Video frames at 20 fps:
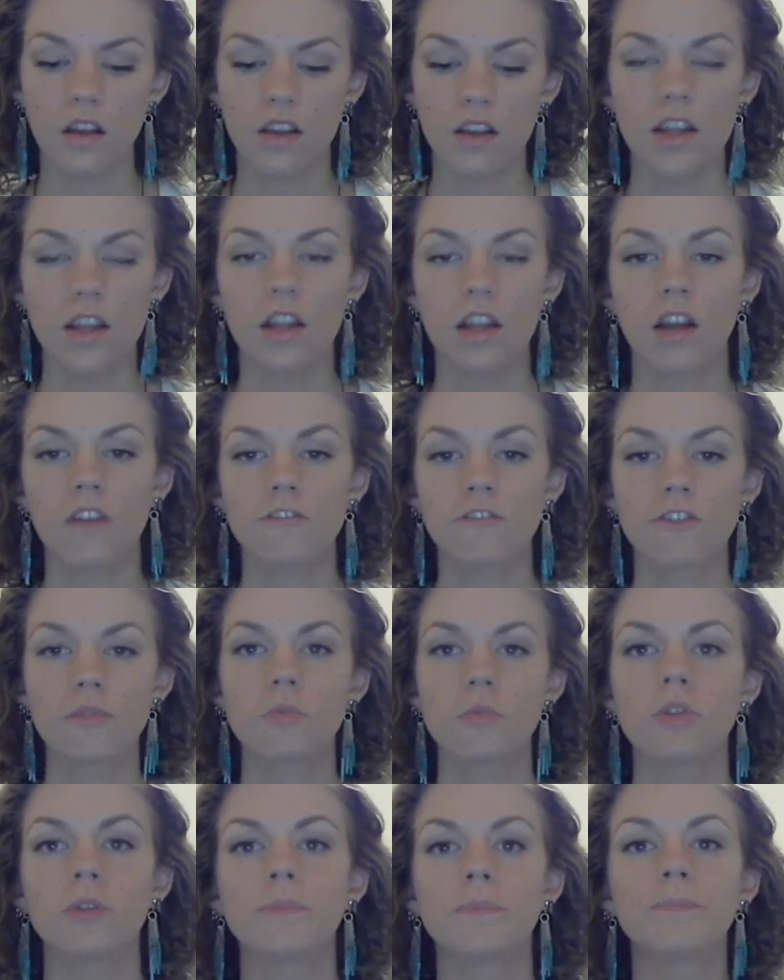Get it
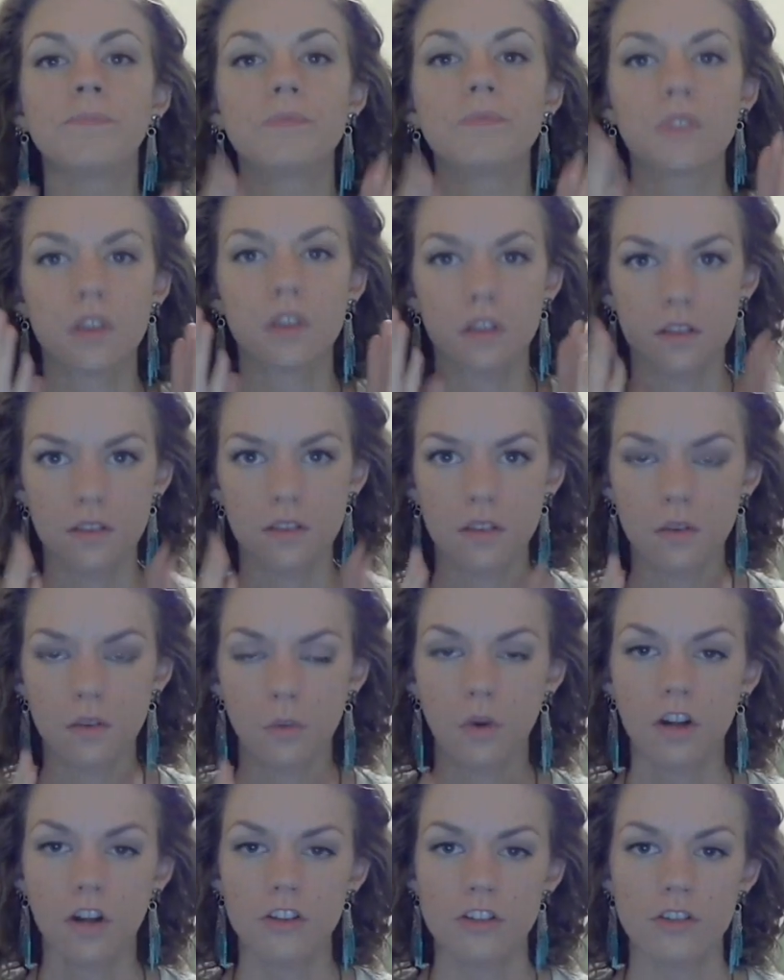comfortable,
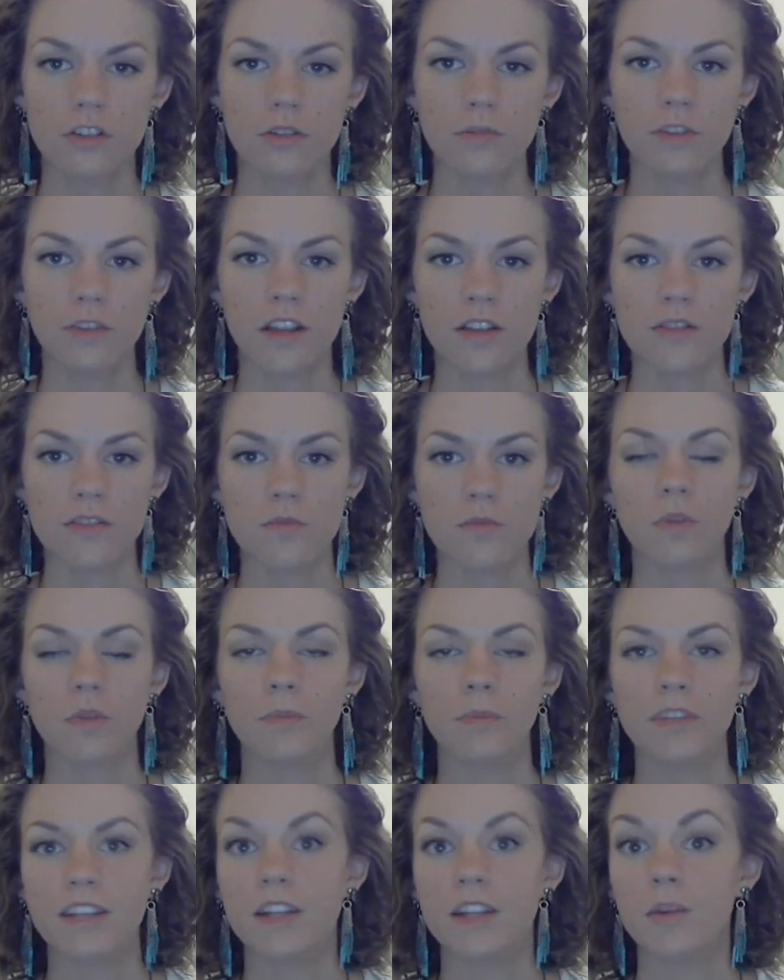wash your face,
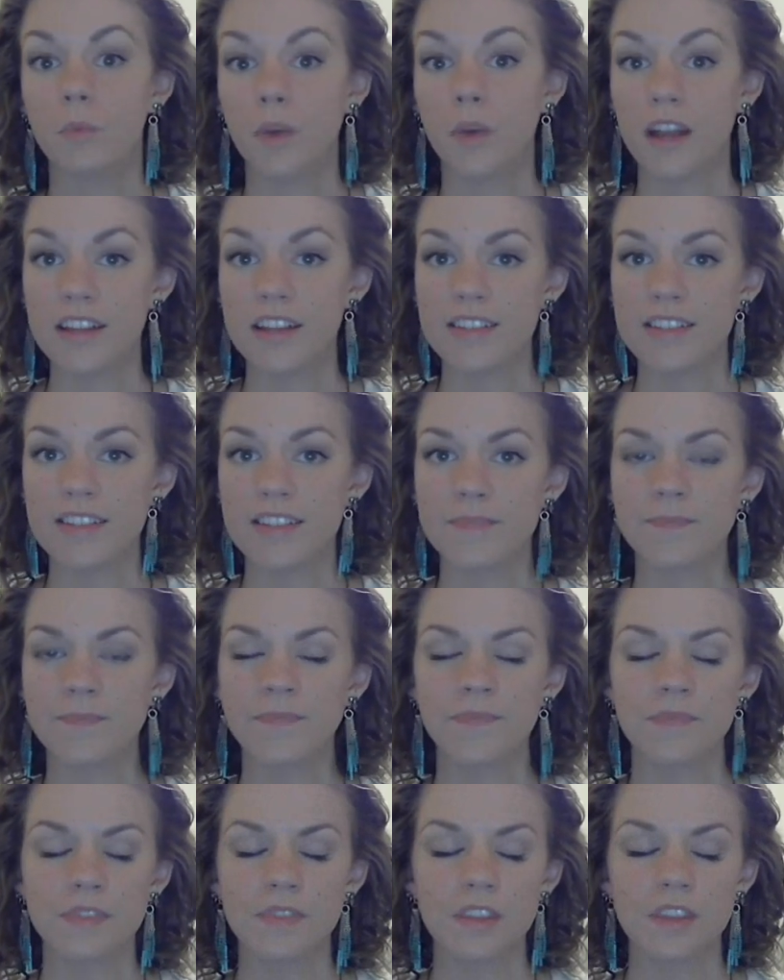well, get it wet,
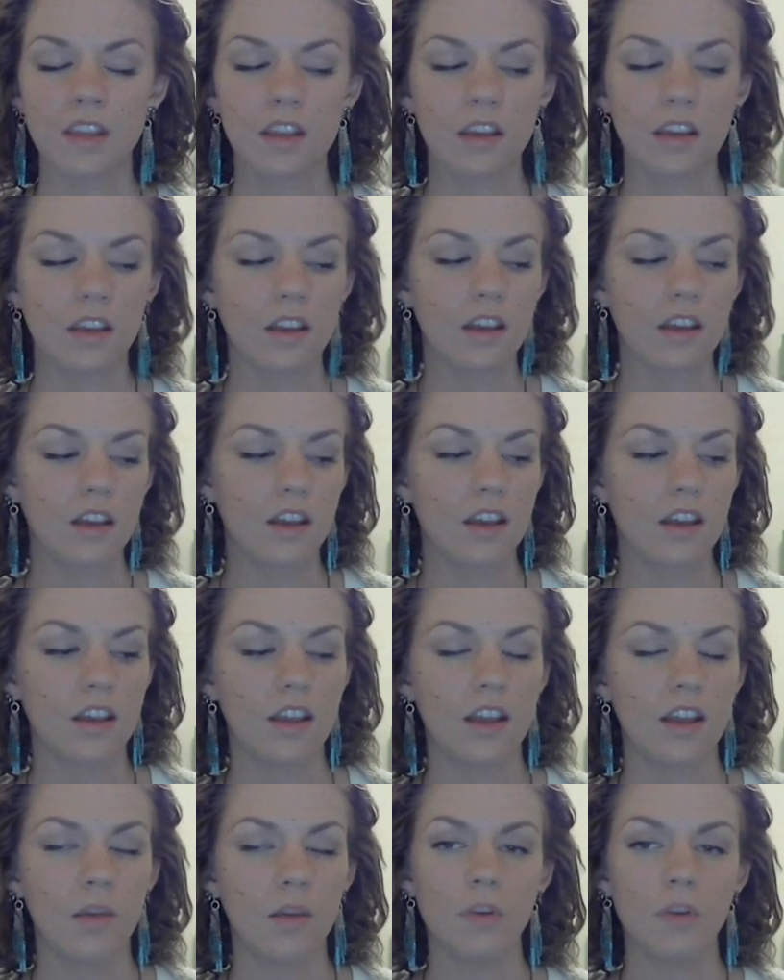
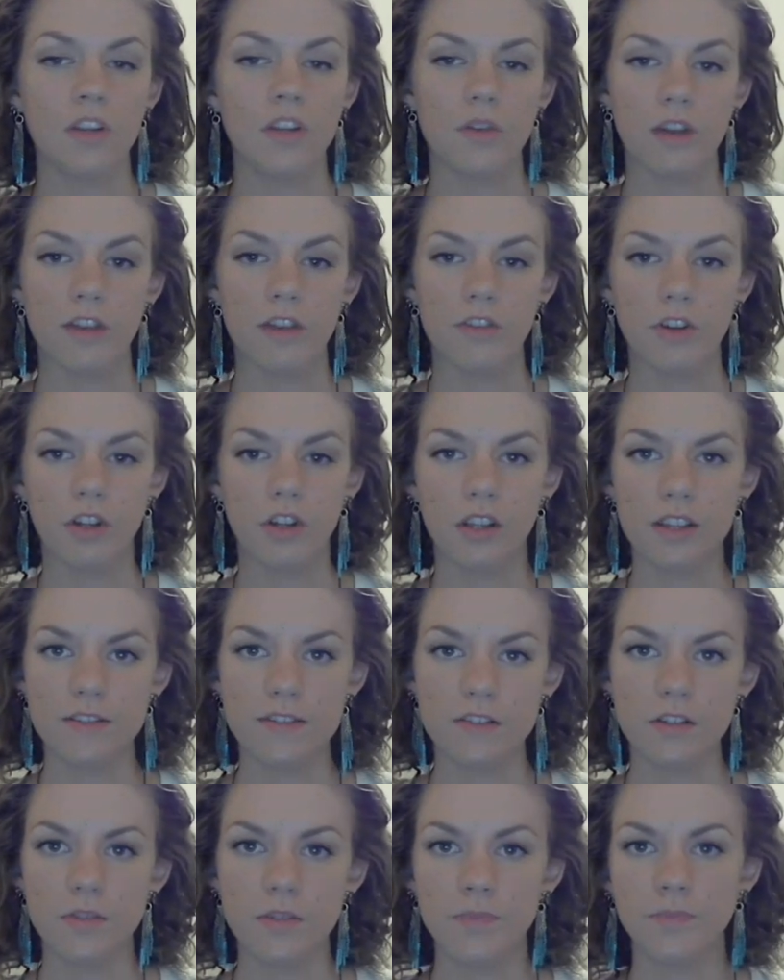and when you have your
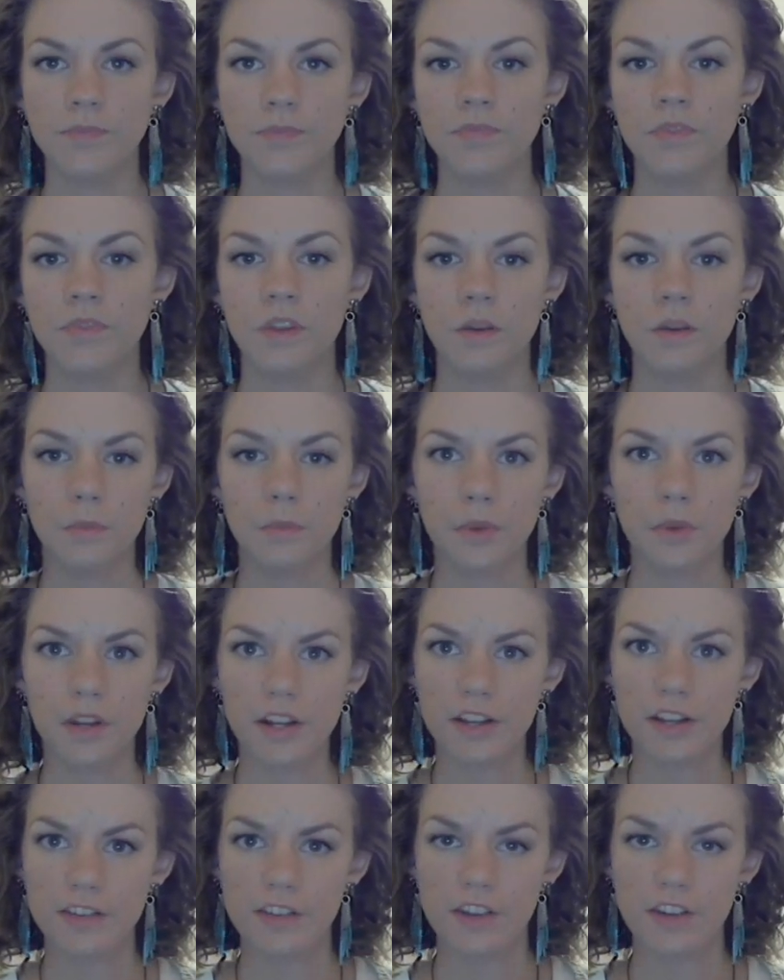cleanser, put
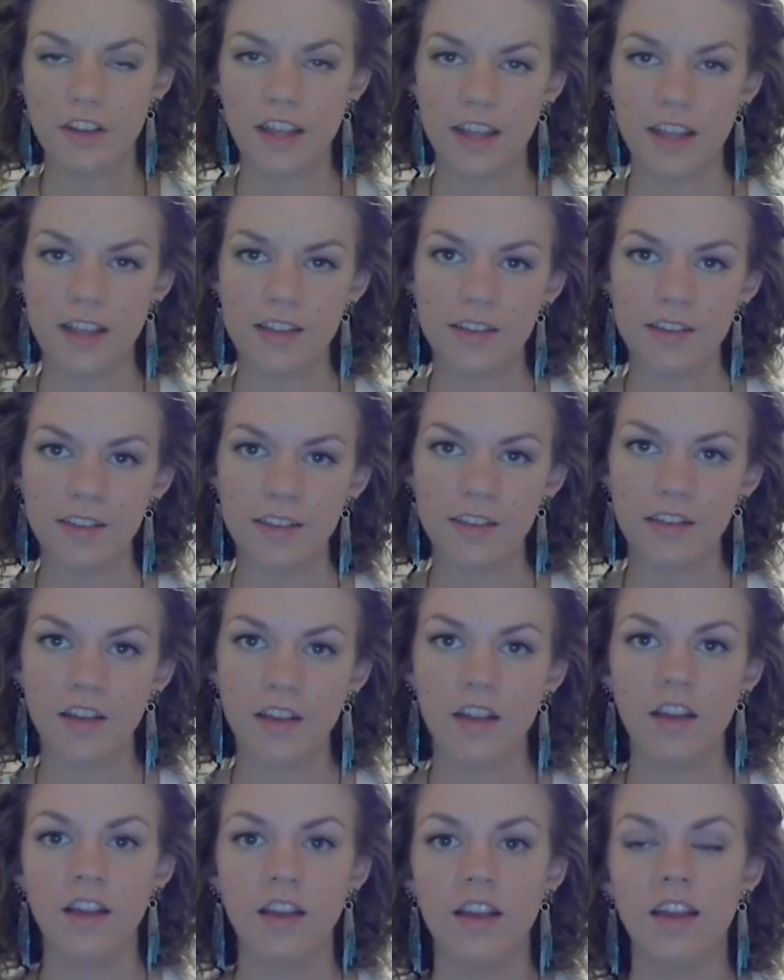it into your hand
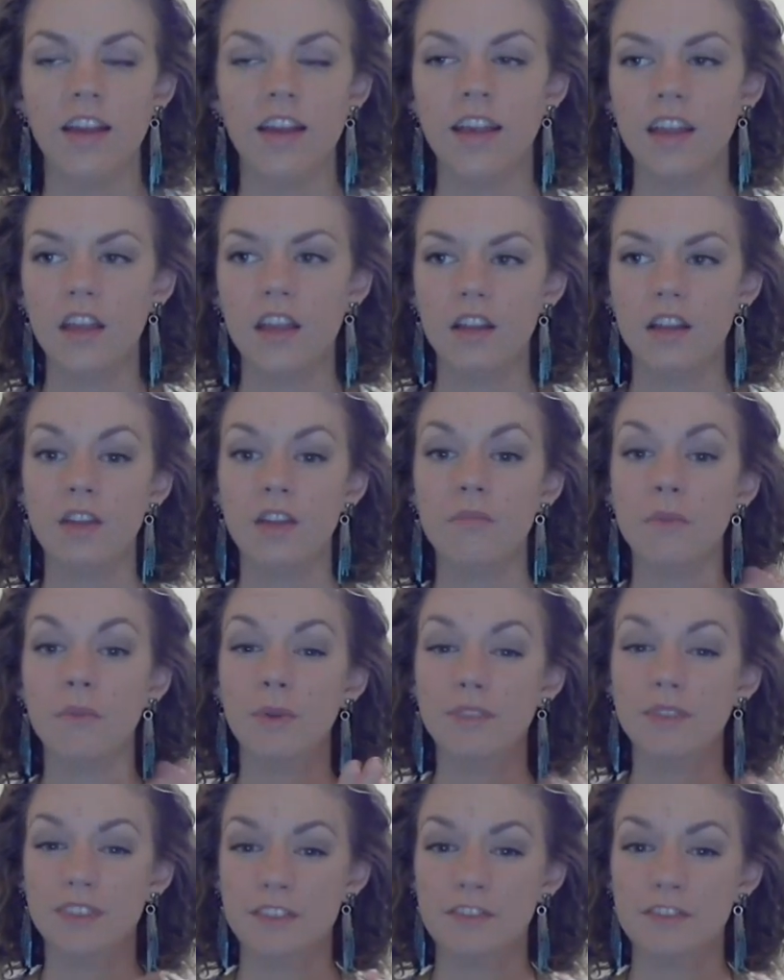and
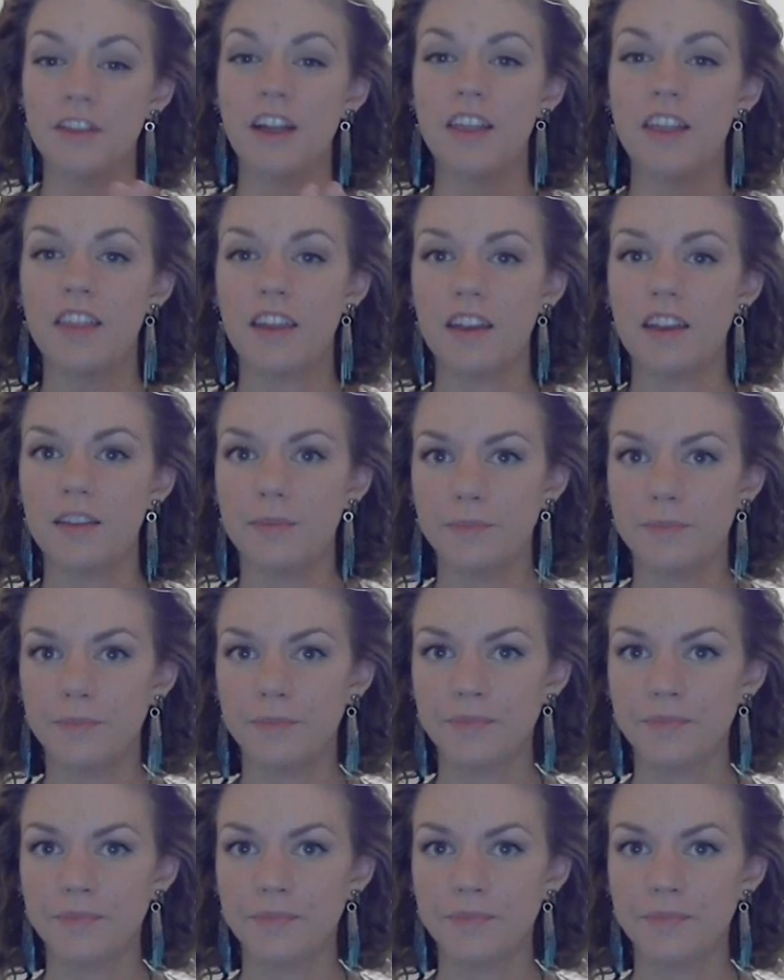emulsify that.